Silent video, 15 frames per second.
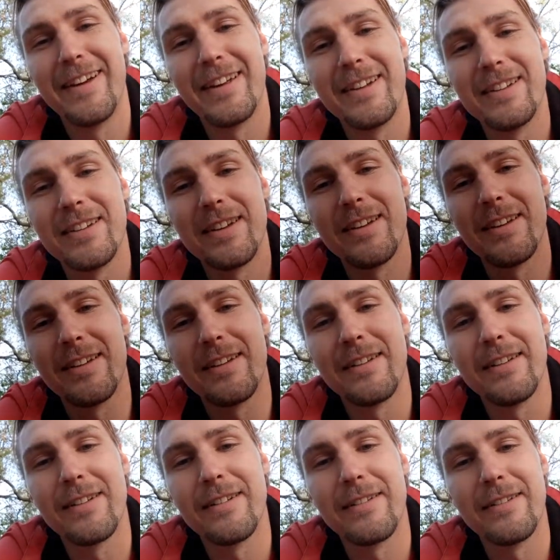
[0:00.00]
and
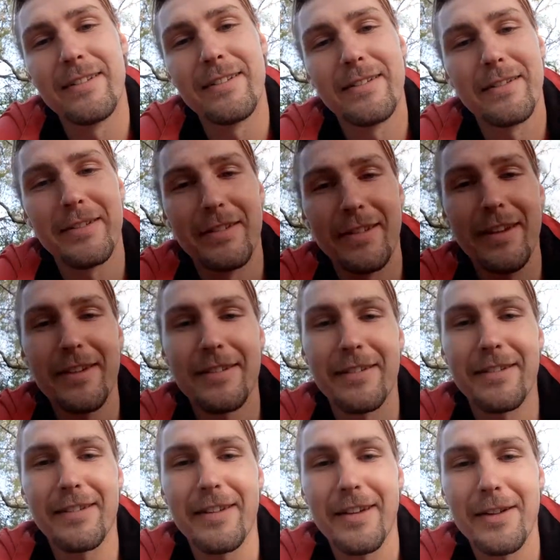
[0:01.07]
uh, yeah,
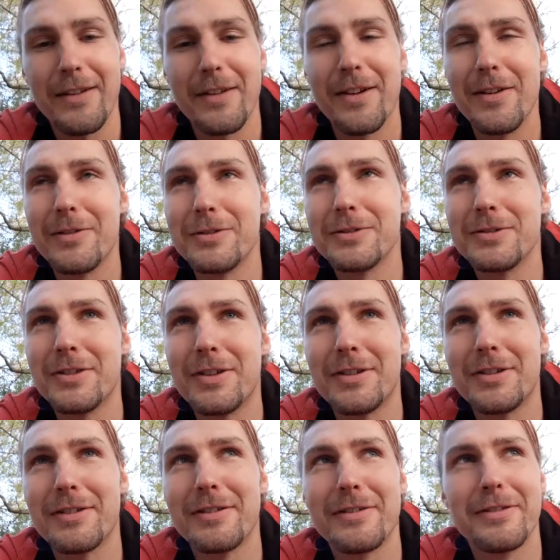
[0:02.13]
I, I want,
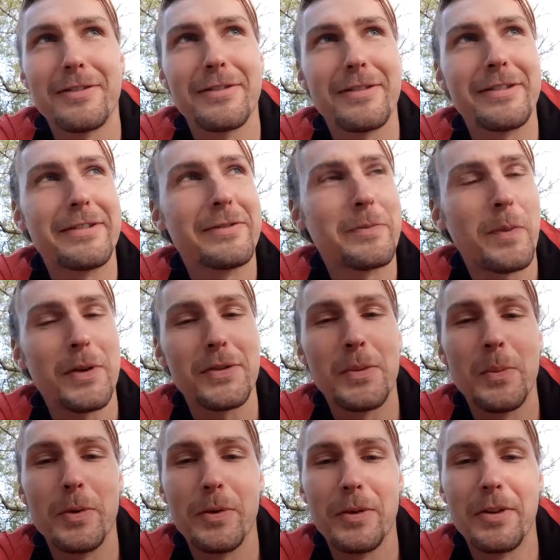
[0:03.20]
uh, if
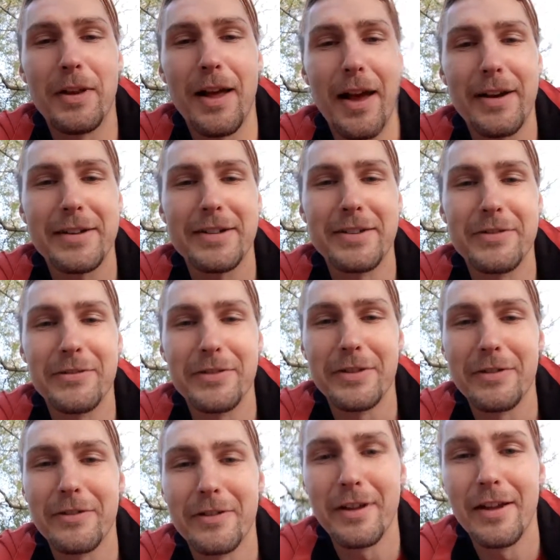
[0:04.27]
possible, active
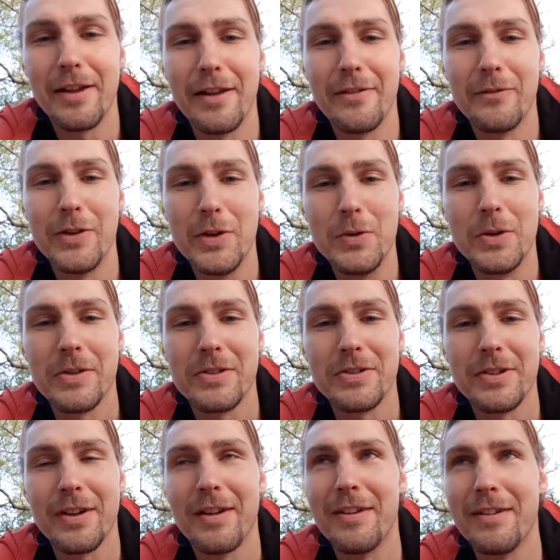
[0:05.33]
uh, viewers.
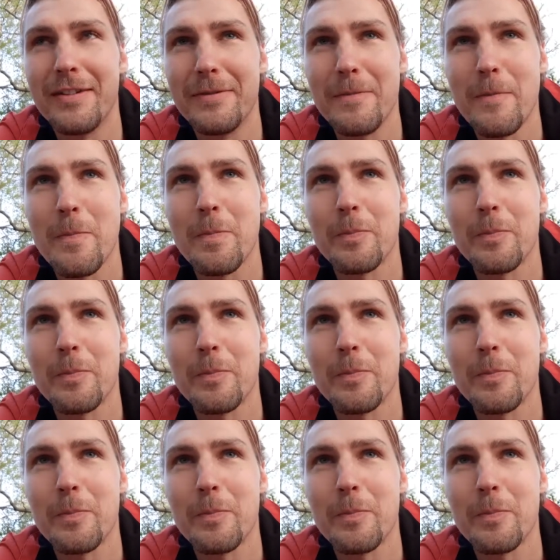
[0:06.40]
Um,